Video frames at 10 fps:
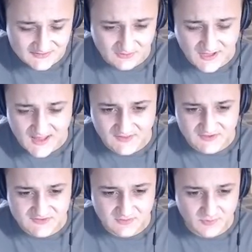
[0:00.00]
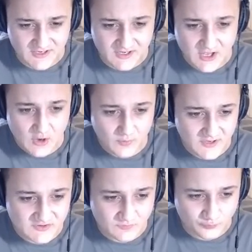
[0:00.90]
Okay, let's see. We need
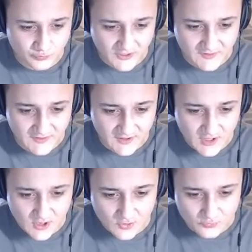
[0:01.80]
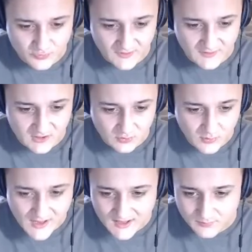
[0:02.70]
some really
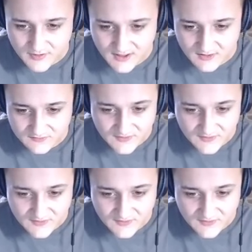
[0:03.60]
kawaii pants.